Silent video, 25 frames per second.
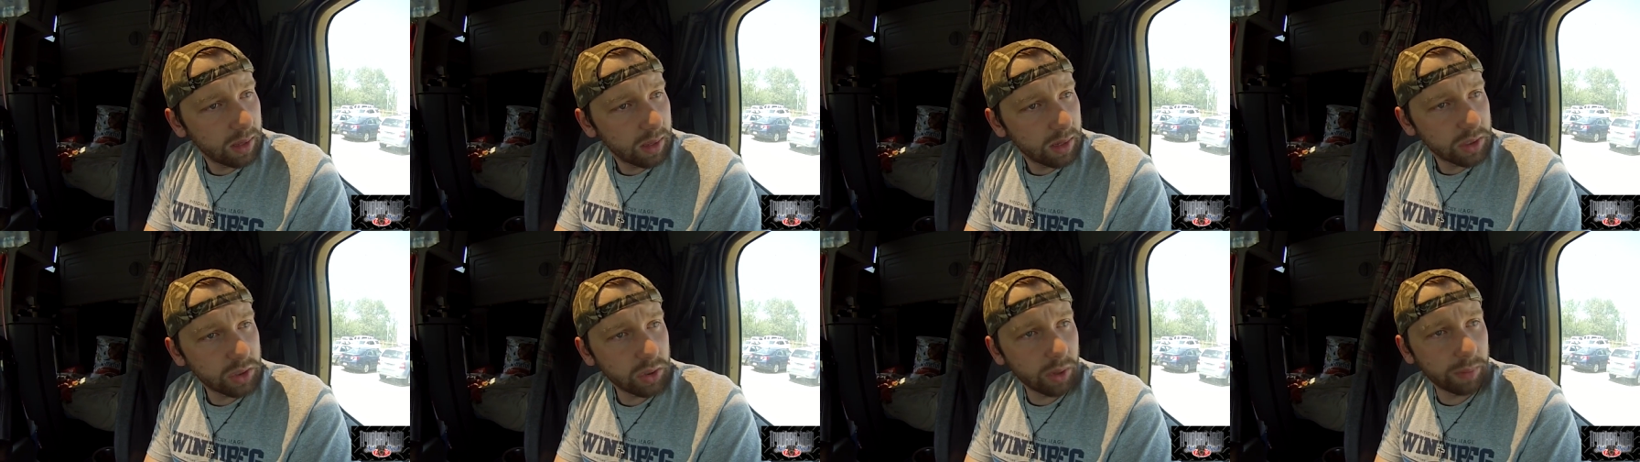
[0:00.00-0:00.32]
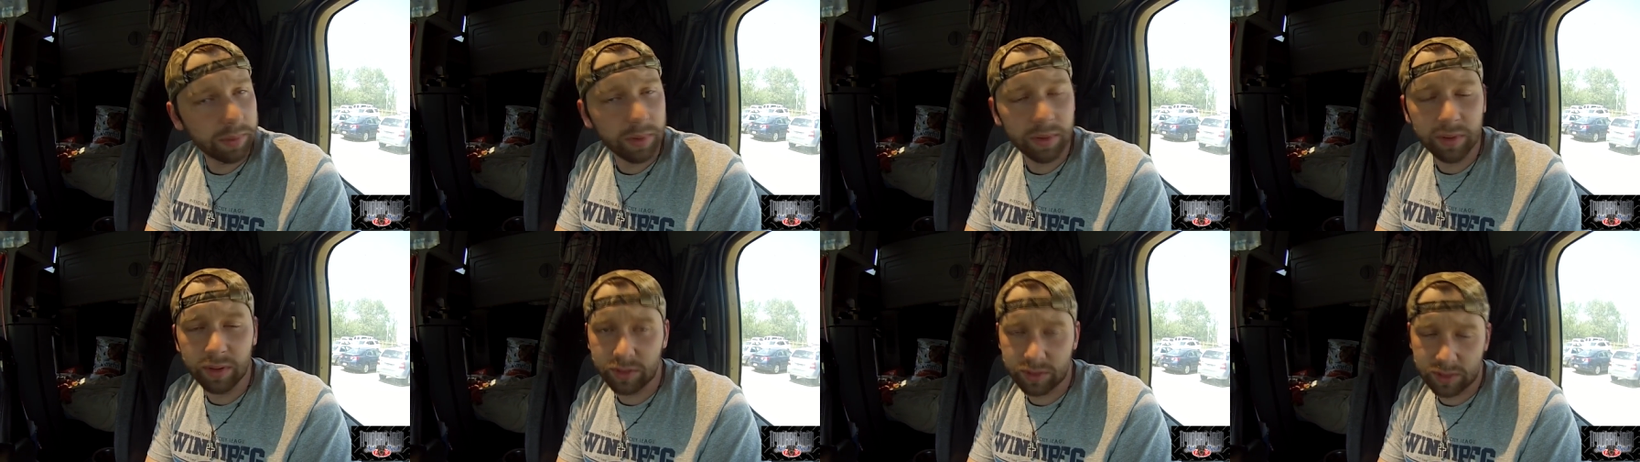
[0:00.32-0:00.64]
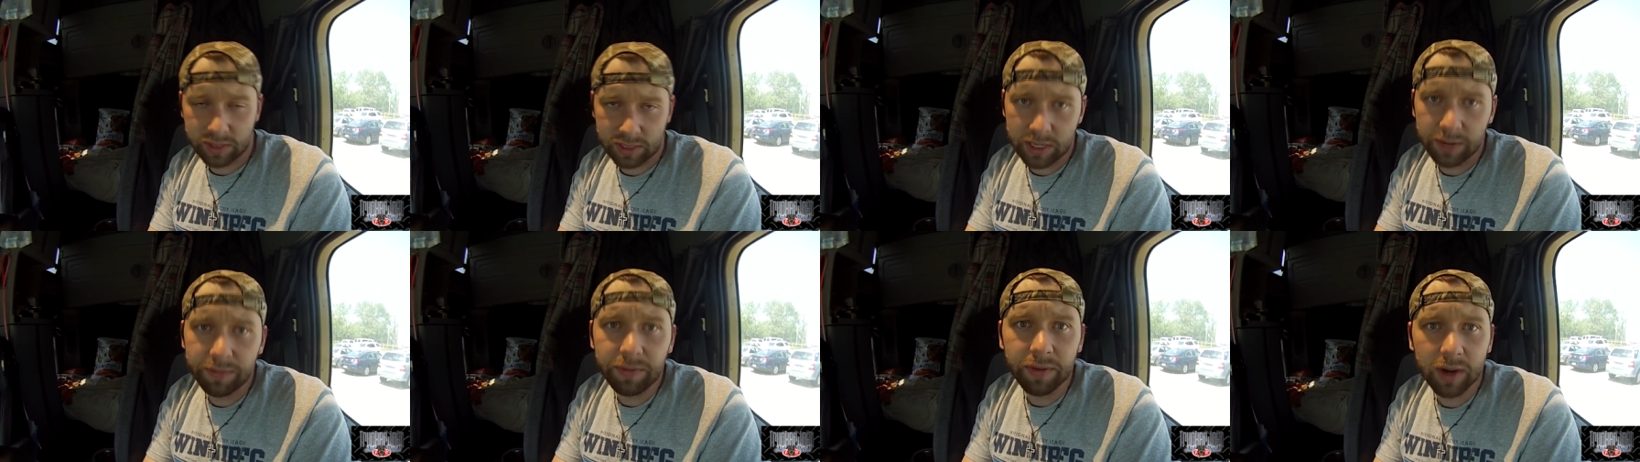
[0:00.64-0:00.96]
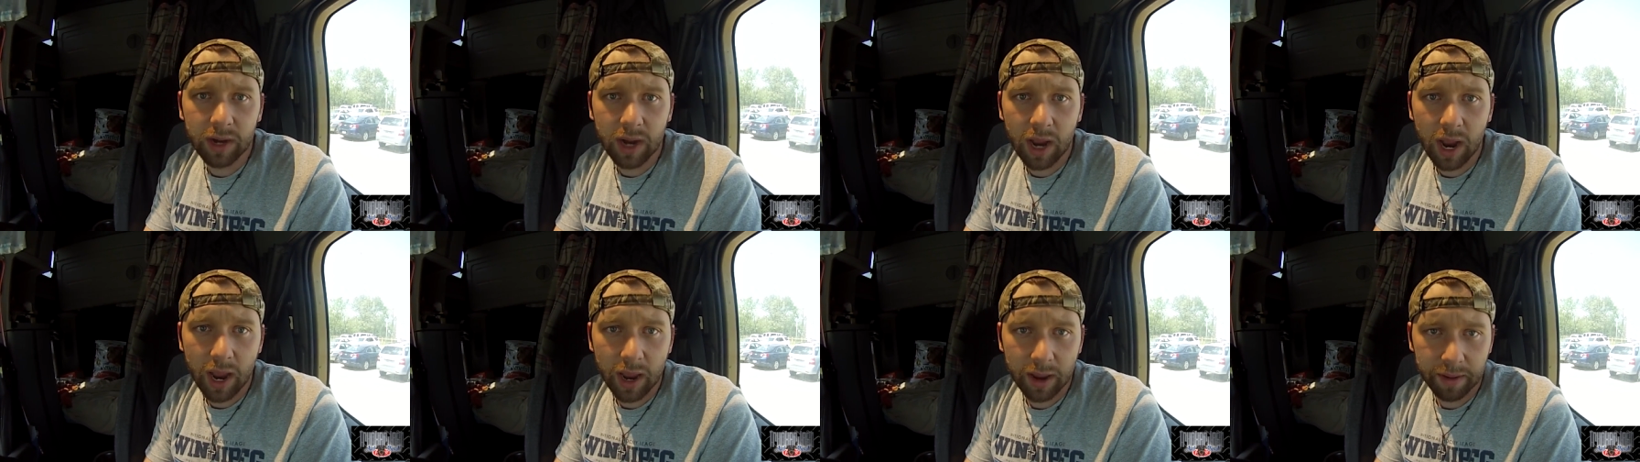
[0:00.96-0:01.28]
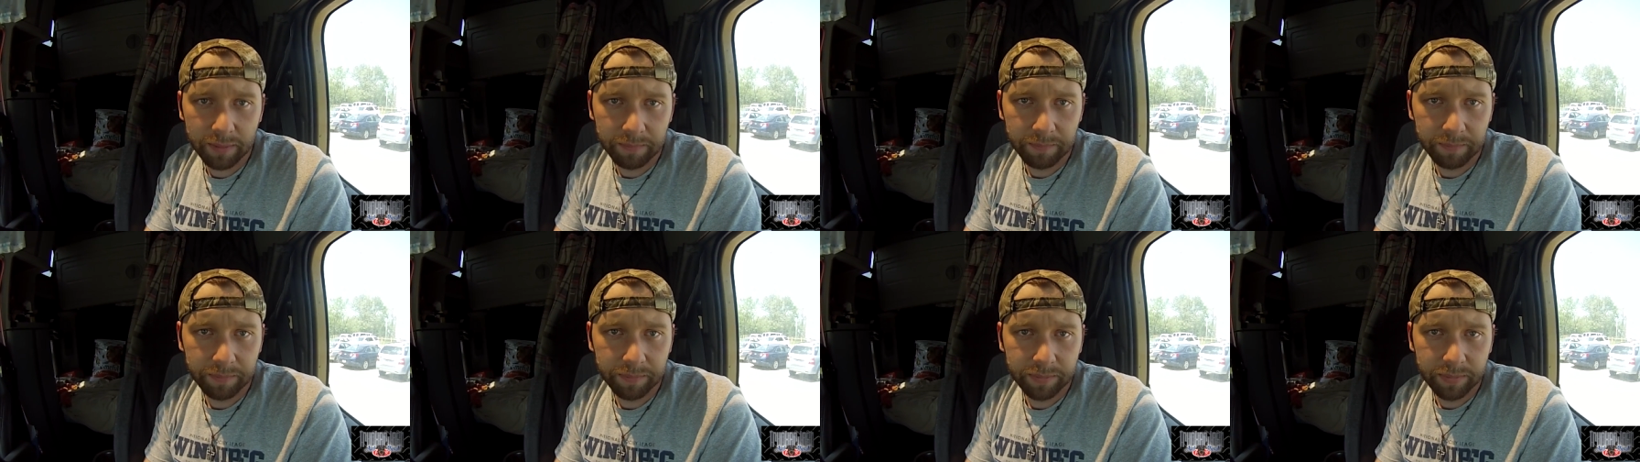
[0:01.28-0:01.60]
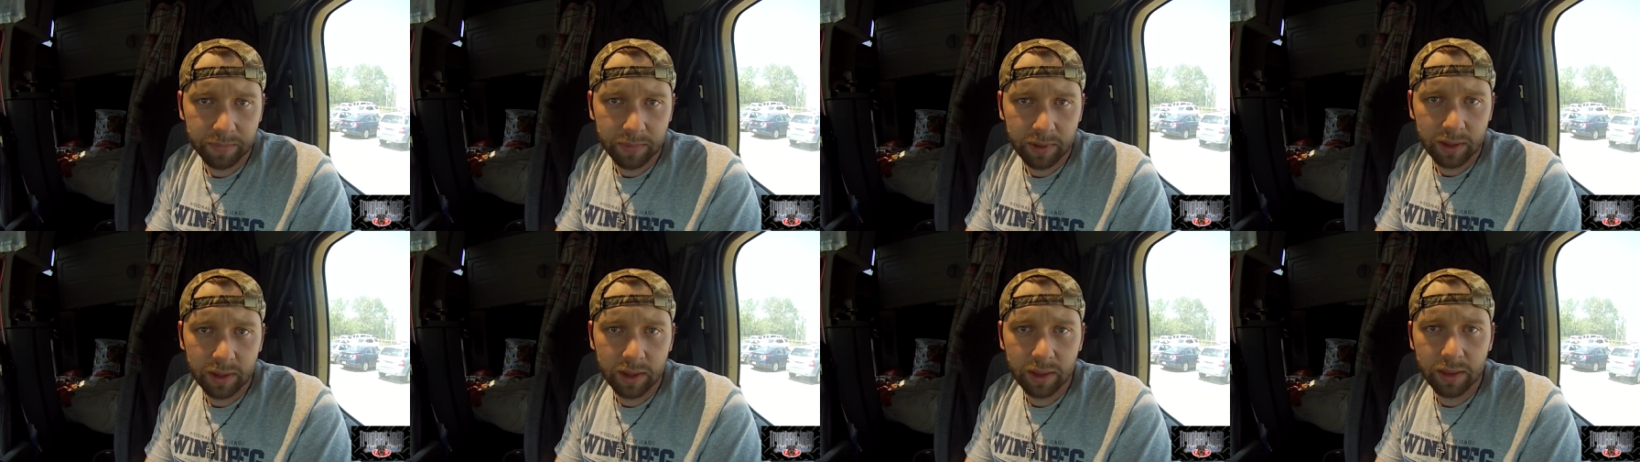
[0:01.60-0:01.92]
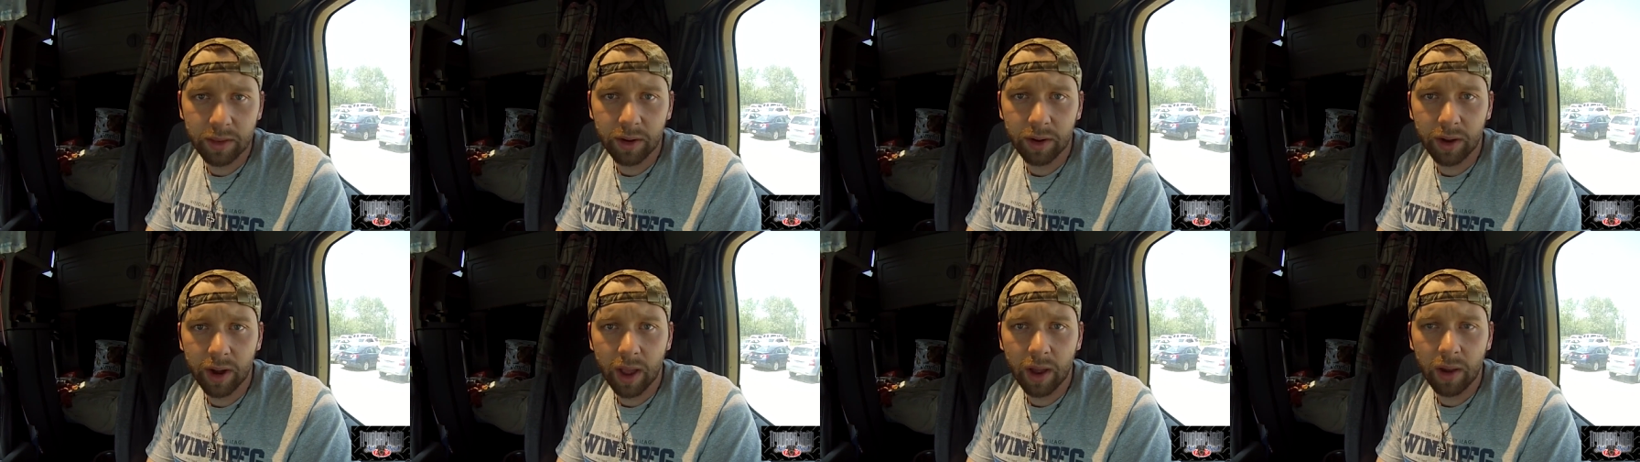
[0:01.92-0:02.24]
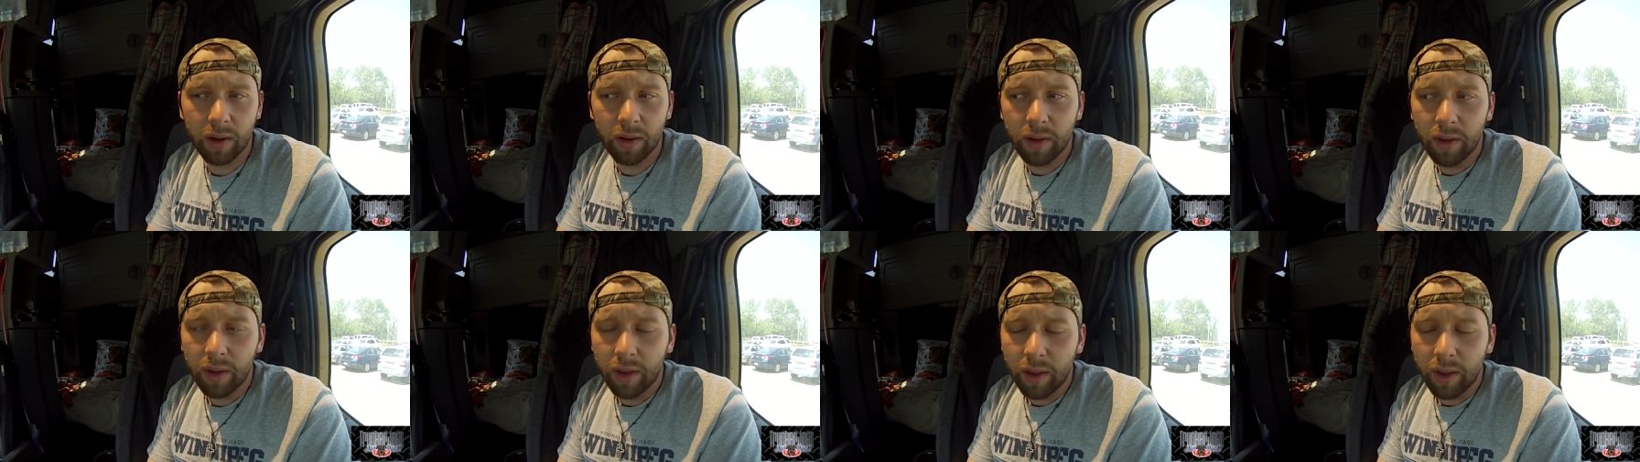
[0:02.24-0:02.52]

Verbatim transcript: show up there, and there's a different guy in there now.